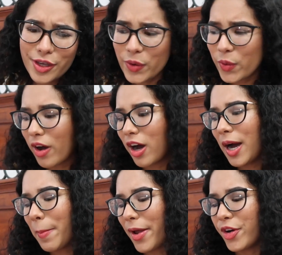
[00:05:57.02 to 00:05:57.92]
you
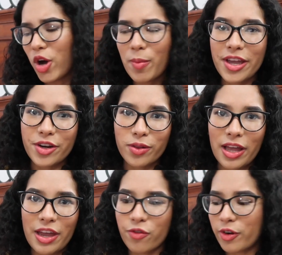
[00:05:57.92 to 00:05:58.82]

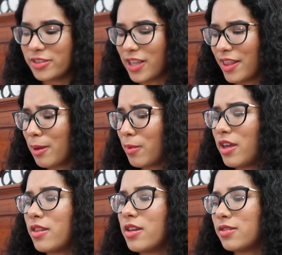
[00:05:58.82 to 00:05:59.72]
NoMakeNoLife for sending
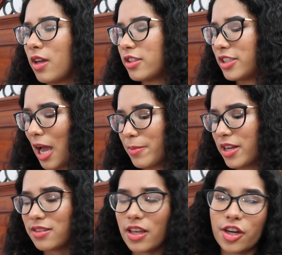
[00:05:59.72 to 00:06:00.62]
me this
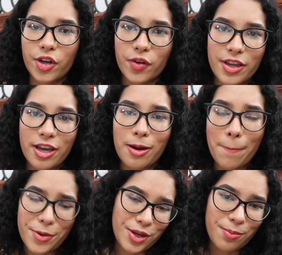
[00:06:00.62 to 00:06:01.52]
Japanese and Korean
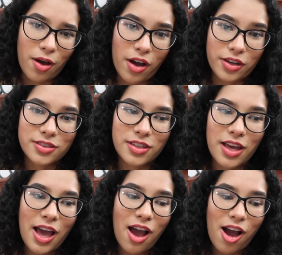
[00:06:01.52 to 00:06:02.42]
beauty box.
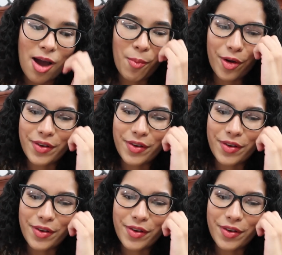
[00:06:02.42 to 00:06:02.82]
I